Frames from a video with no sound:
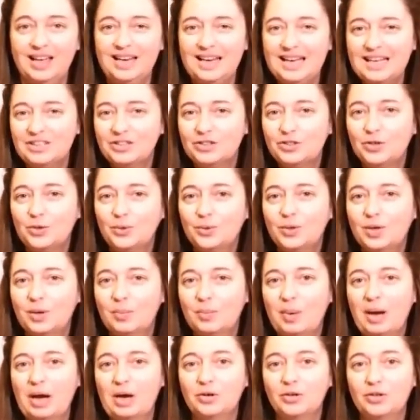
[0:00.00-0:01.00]
Let's talk
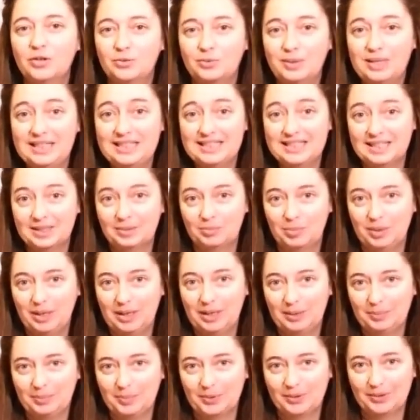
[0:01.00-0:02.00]
about greeting
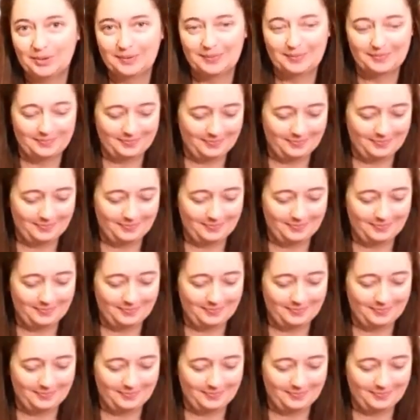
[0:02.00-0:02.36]
people.